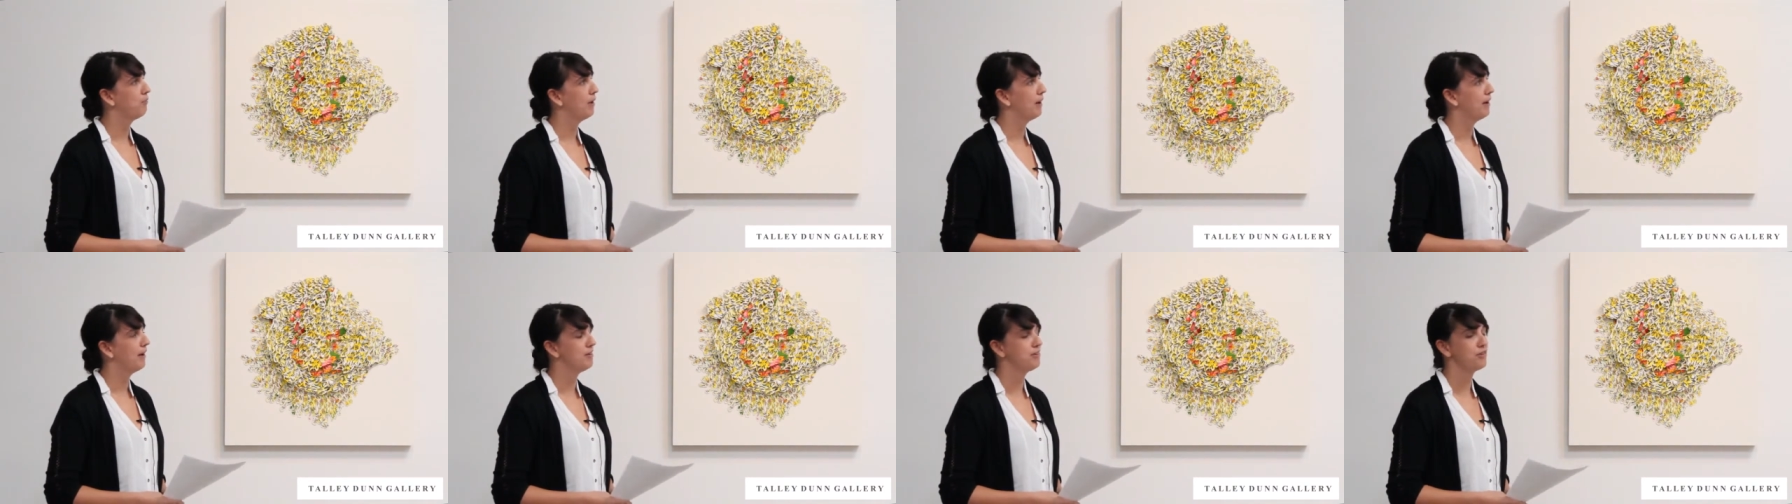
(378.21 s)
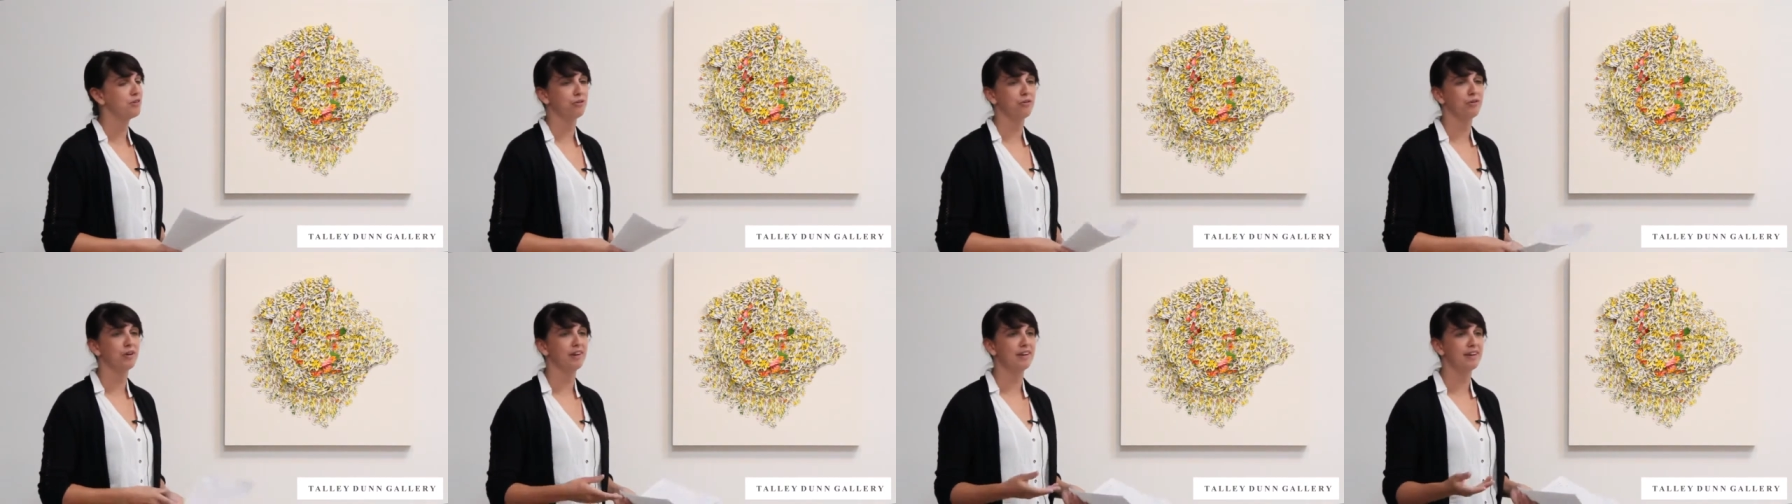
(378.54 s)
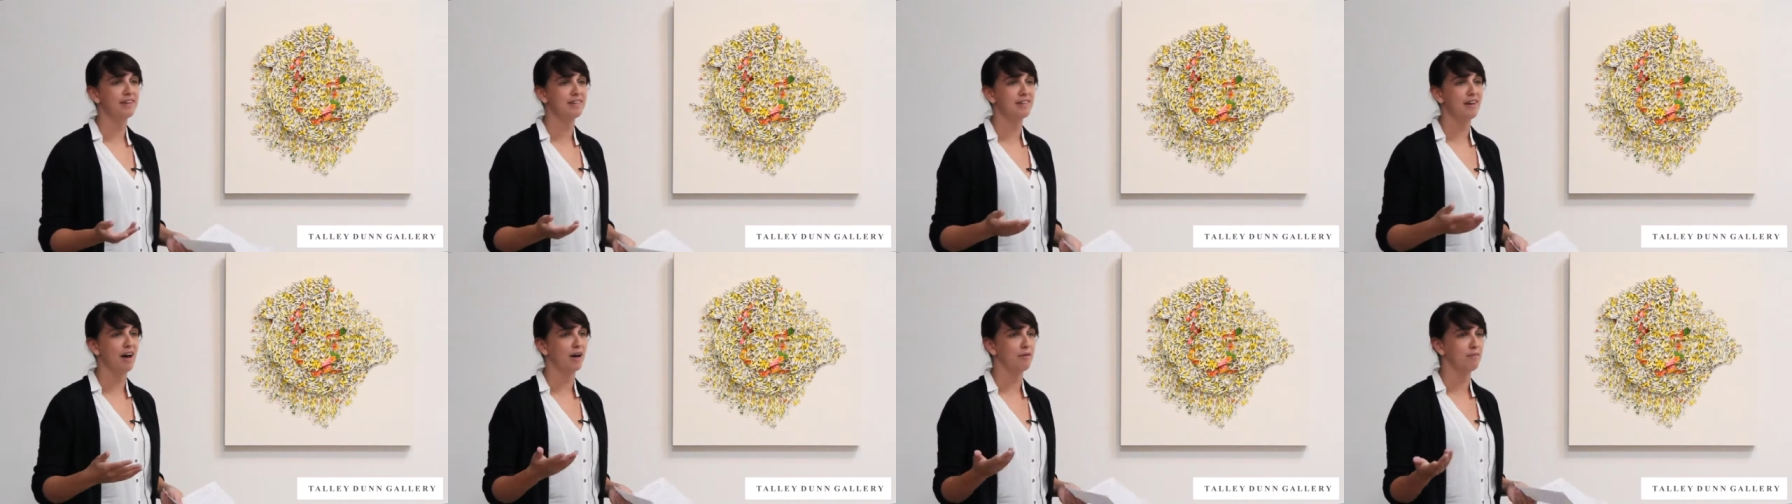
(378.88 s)
by
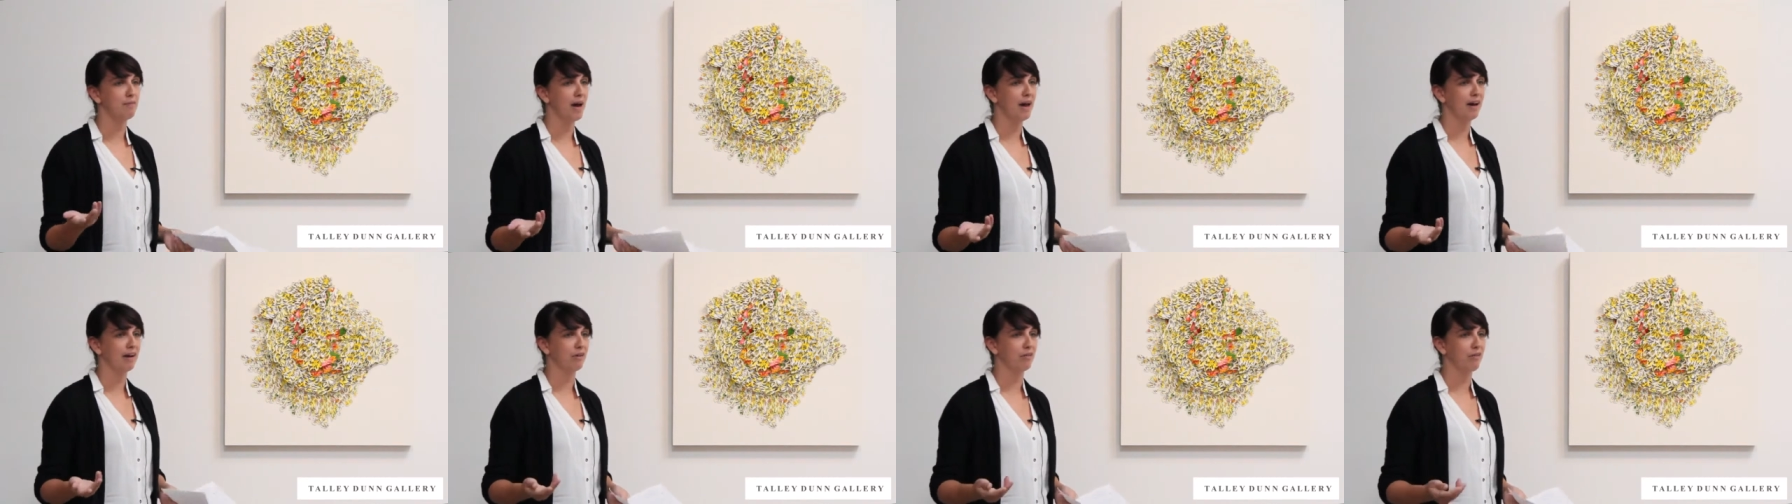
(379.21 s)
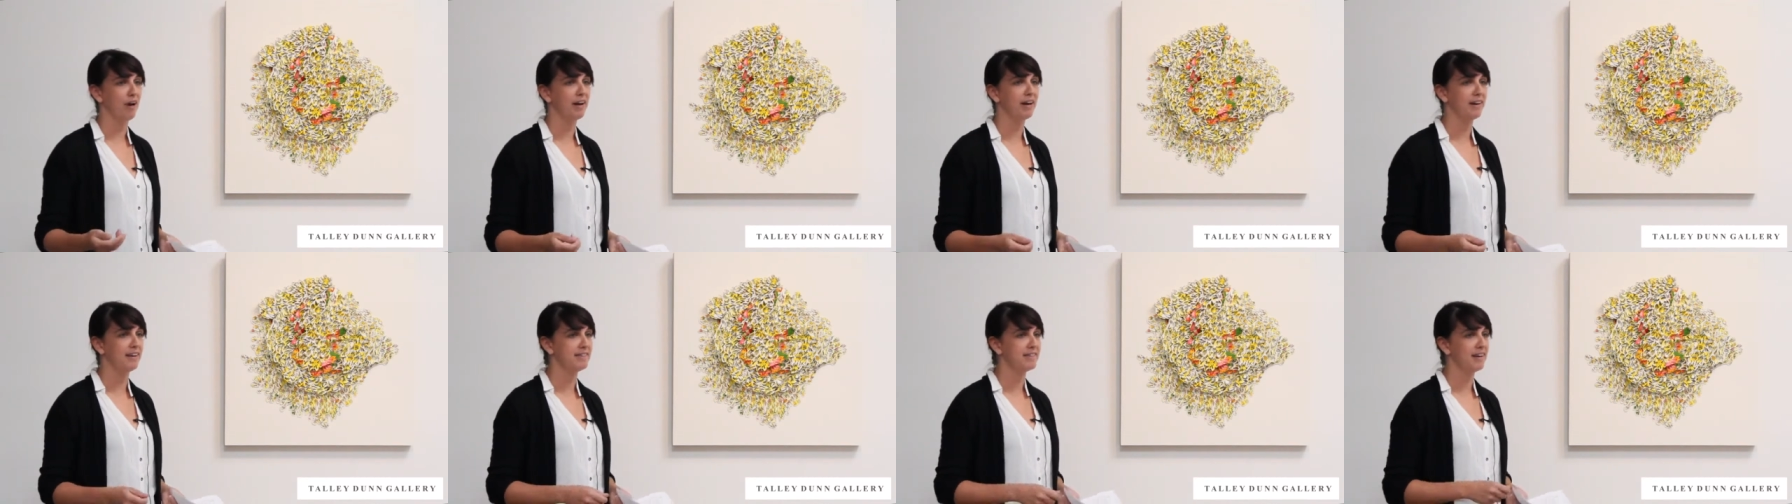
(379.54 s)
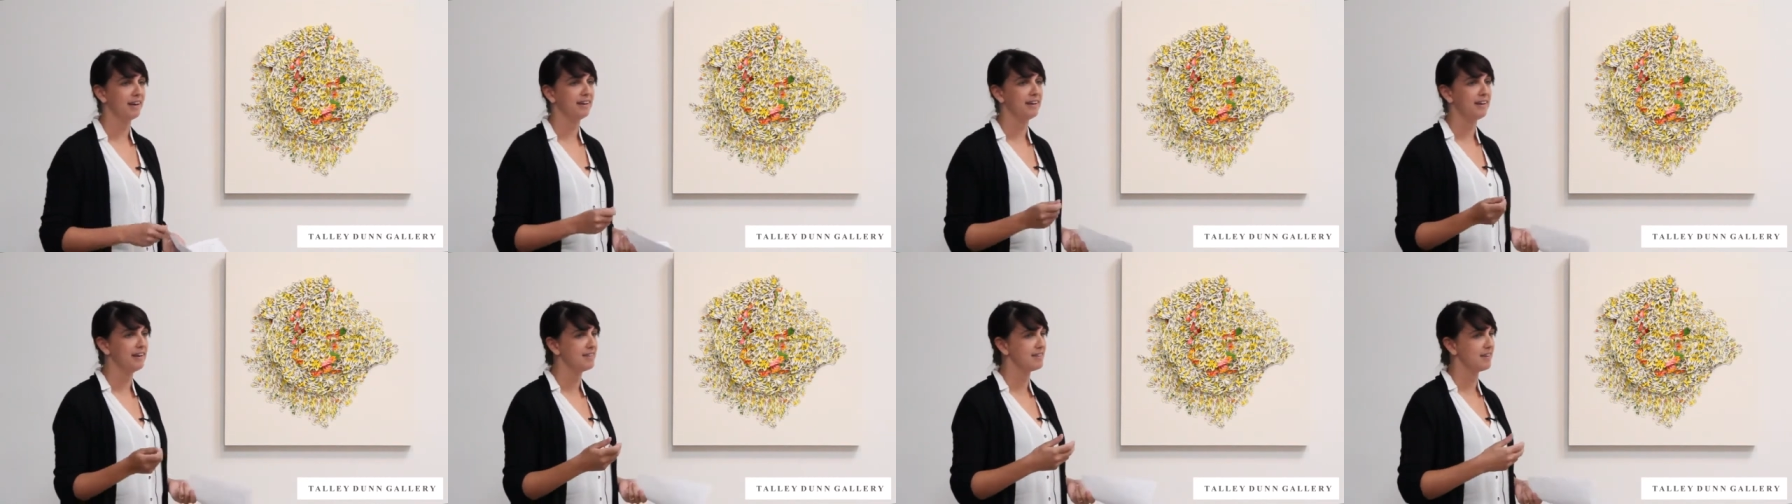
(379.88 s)
surrealist automatic writing
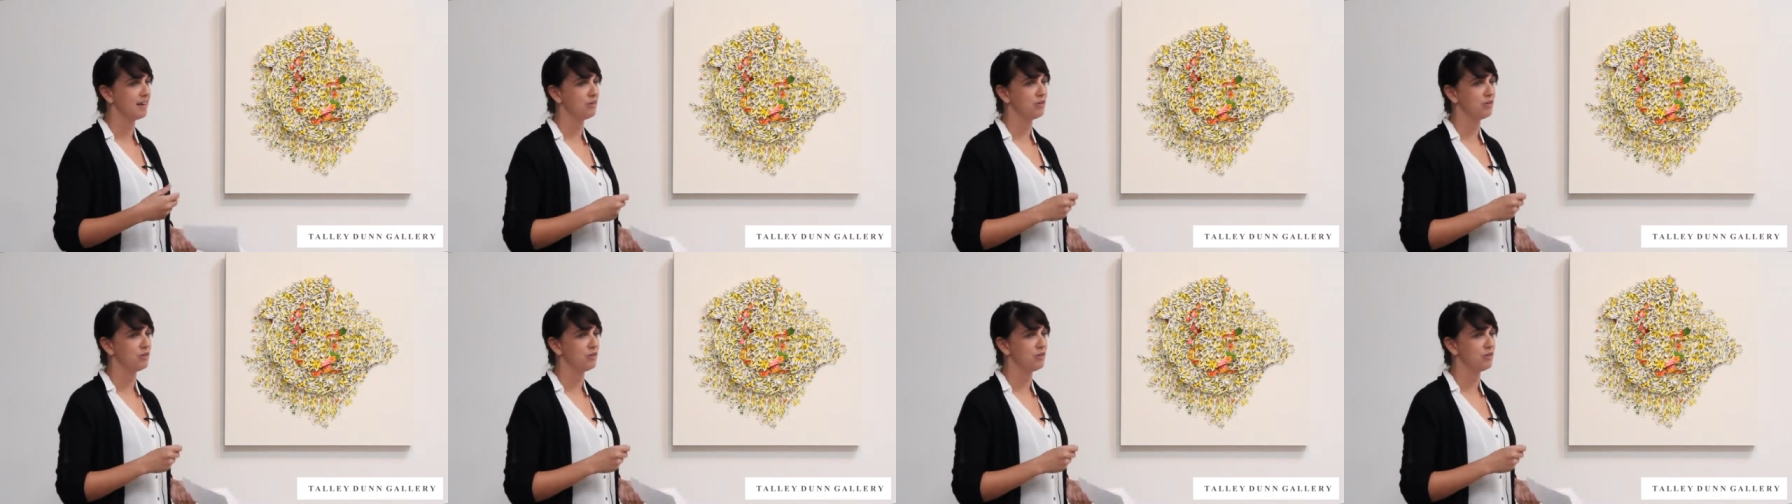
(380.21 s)
techniques.